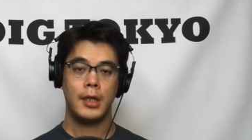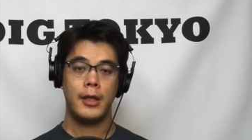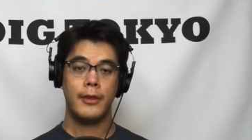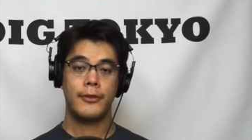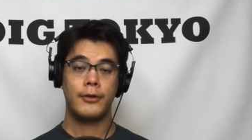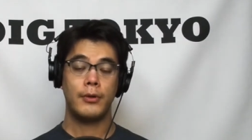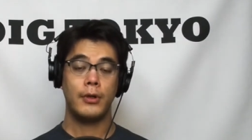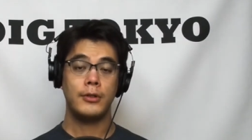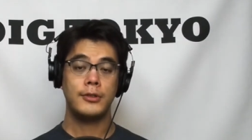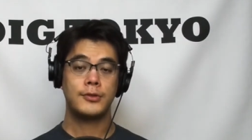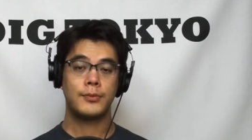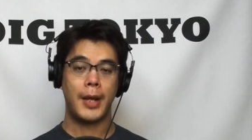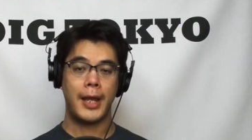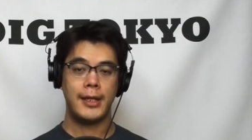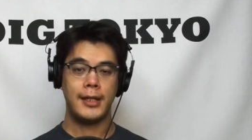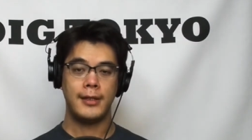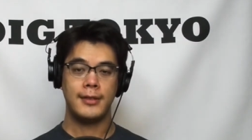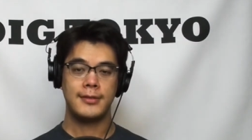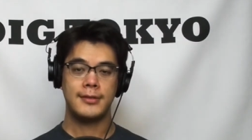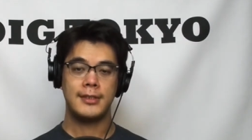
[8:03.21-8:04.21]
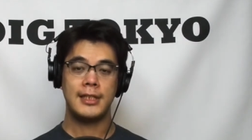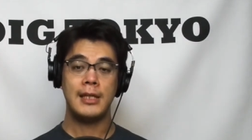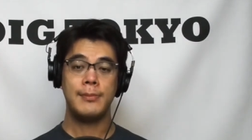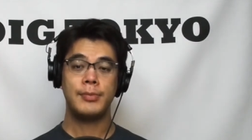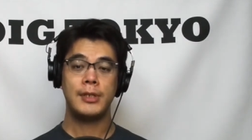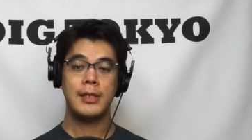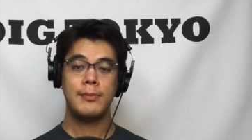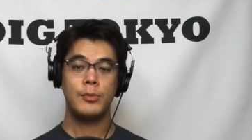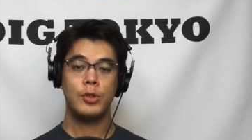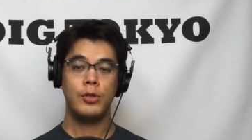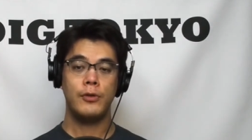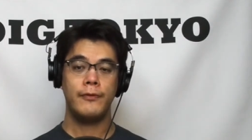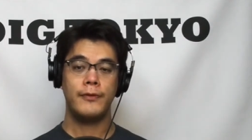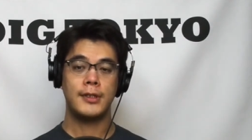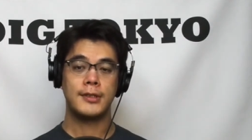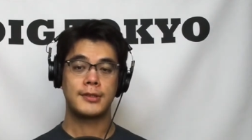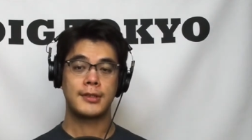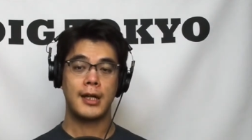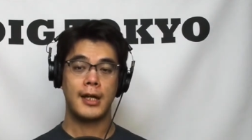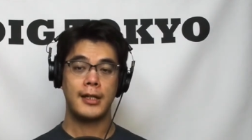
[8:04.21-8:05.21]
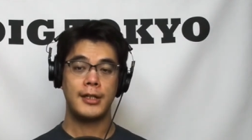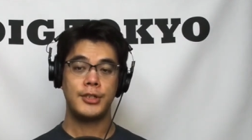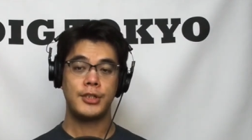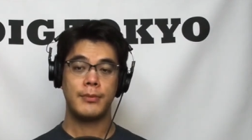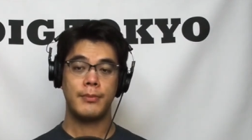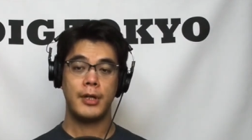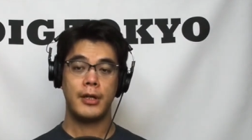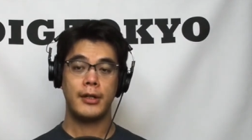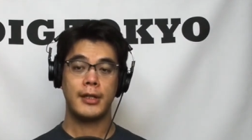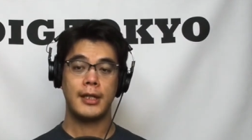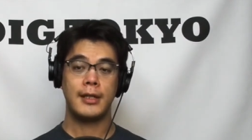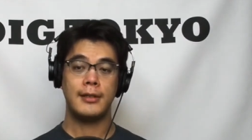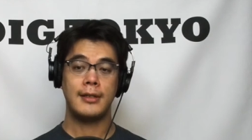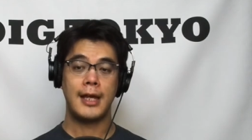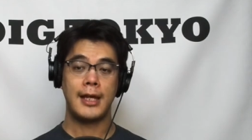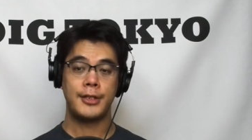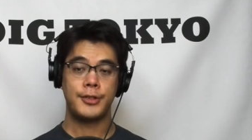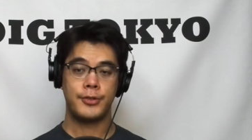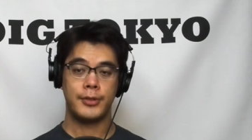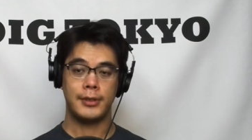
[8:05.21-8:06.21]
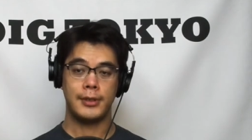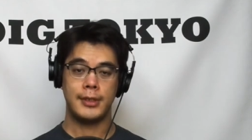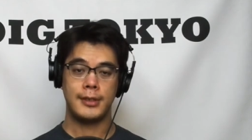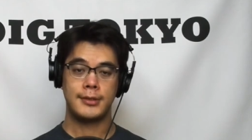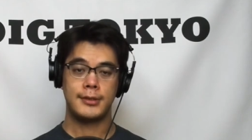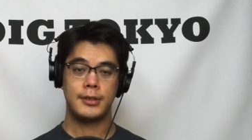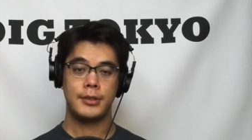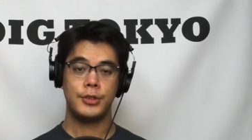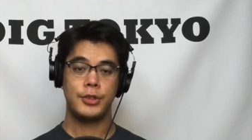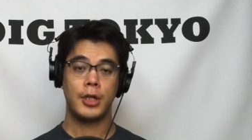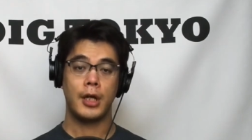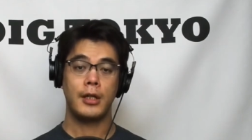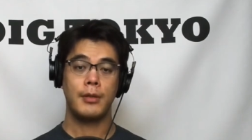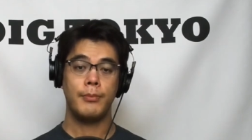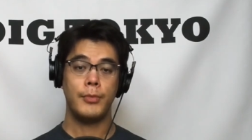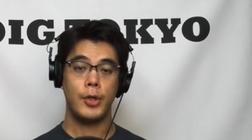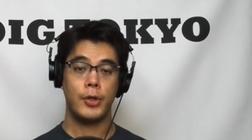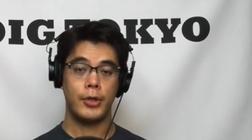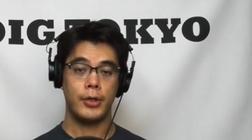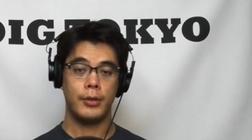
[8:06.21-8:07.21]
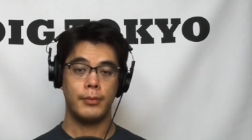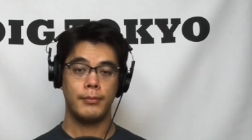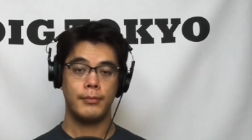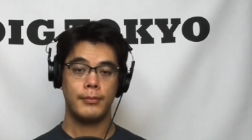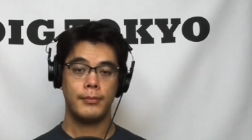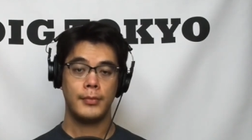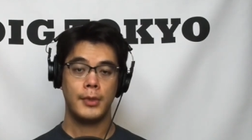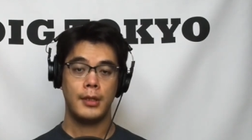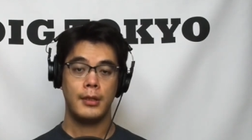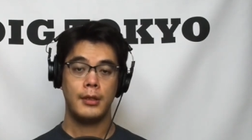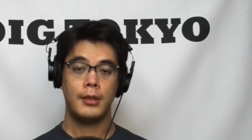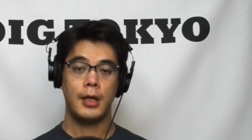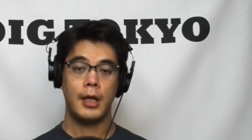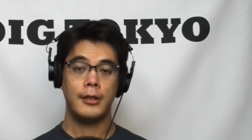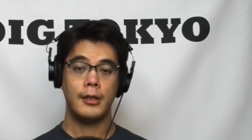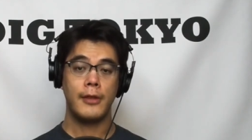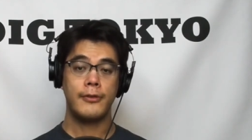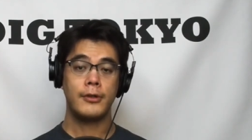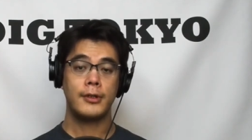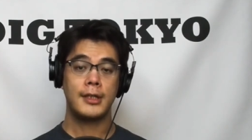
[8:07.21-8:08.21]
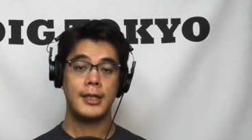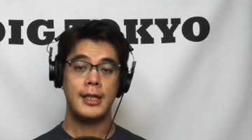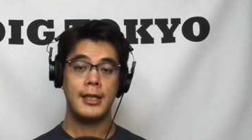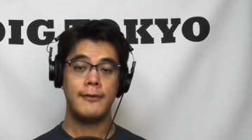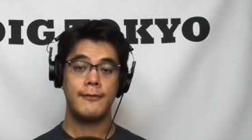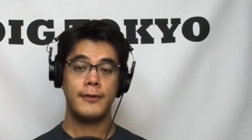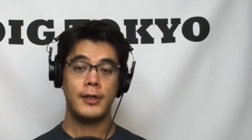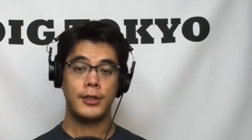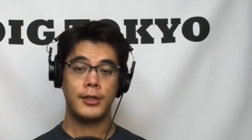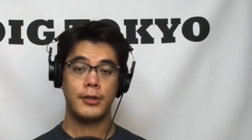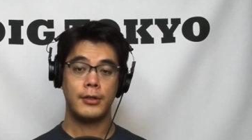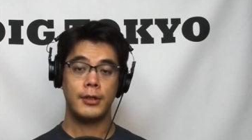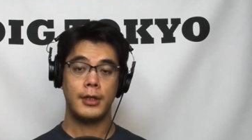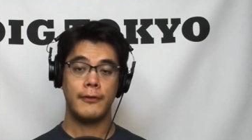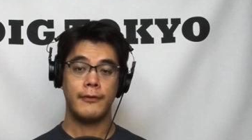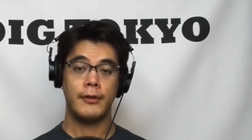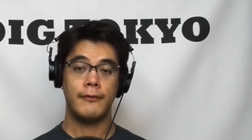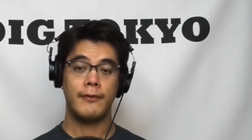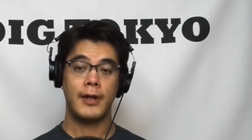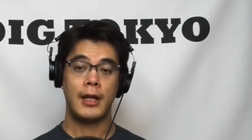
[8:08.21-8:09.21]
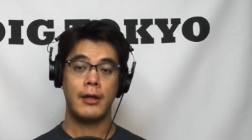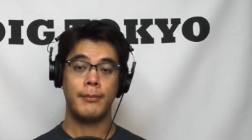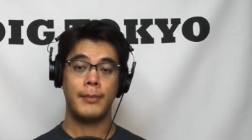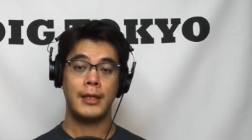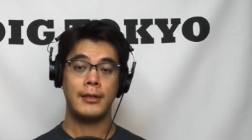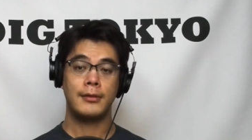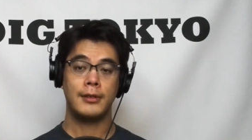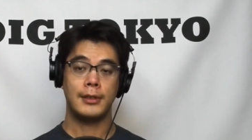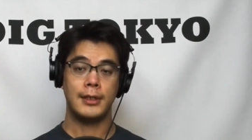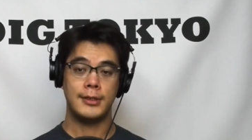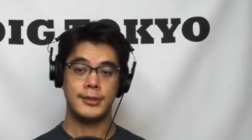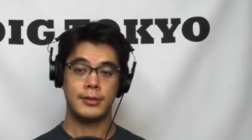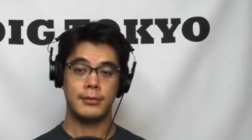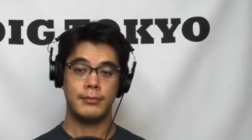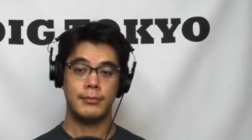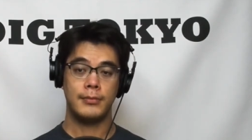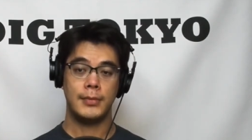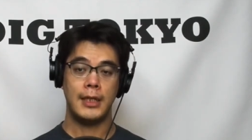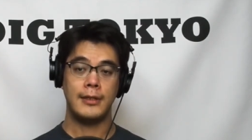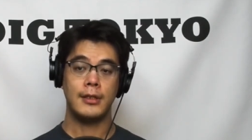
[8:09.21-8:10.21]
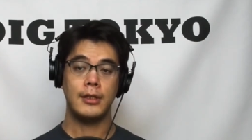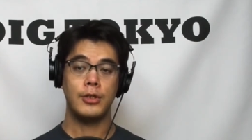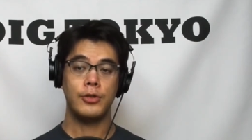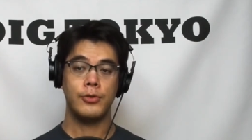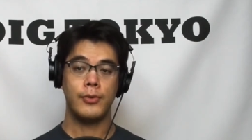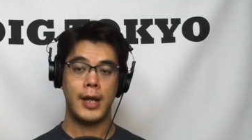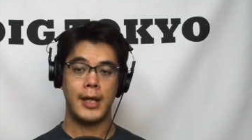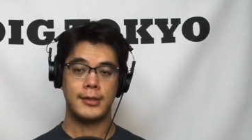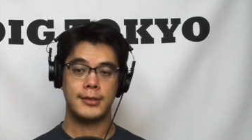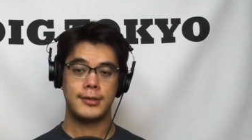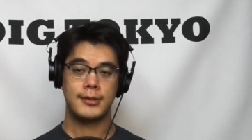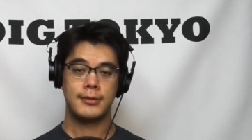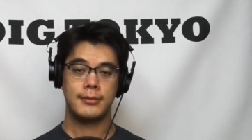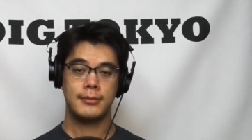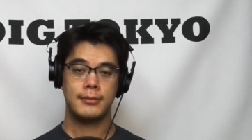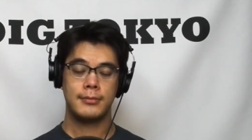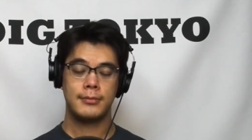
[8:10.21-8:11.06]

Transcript: Thoreau's writings deeply moved the Scottish American naturalist John Muir, another key figure of environmentalism in the U.S.